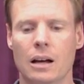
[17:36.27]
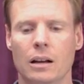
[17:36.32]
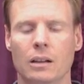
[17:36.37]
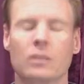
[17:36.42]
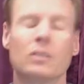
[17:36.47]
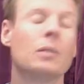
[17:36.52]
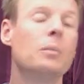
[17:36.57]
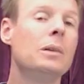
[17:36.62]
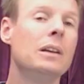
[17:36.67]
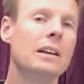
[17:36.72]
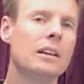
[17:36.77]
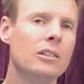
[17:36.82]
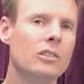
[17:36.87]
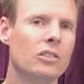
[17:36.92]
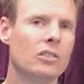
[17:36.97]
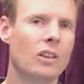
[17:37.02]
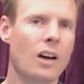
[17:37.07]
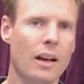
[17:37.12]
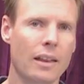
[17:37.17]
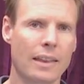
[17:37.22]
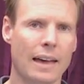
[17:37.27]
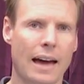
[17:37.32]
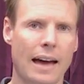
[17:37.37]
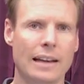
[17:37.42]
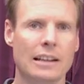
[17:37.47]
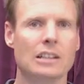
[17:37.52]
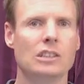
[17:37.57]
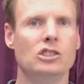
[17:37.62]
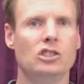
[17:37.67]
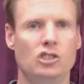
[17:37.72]
Somebody else saw
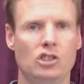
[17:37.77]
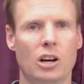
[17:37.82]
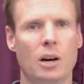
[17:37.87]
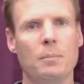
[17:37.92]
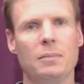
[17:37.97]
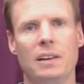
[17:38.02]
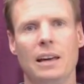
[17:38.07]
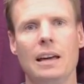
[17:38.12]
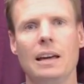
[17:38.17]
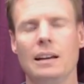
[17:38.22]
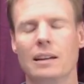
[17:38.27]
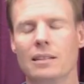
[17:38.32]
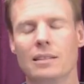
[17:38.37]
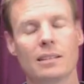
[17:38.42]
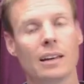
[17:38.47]
that, jumped in and